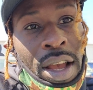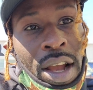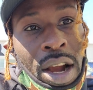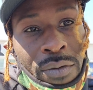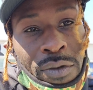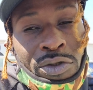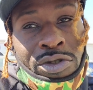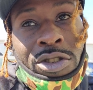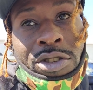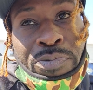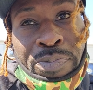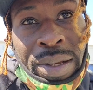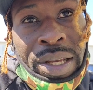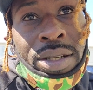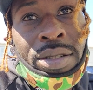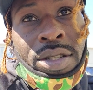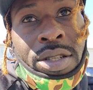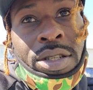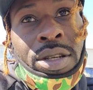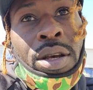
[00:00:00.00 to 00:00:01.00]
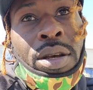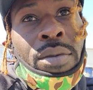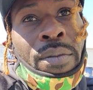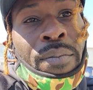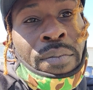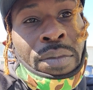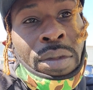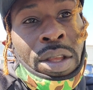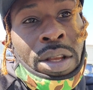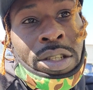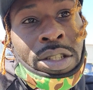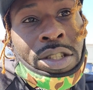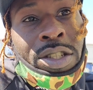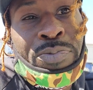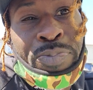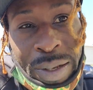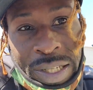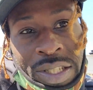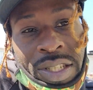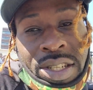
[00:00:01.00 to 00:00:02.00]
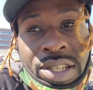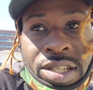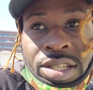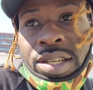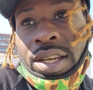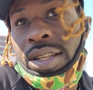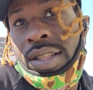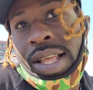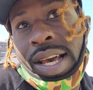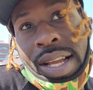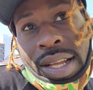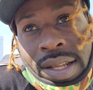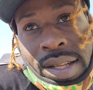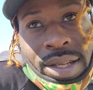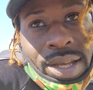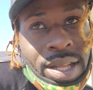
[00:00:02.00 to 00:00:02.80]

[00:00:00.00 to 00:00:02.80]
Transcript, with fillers: Errol Spence shit, like,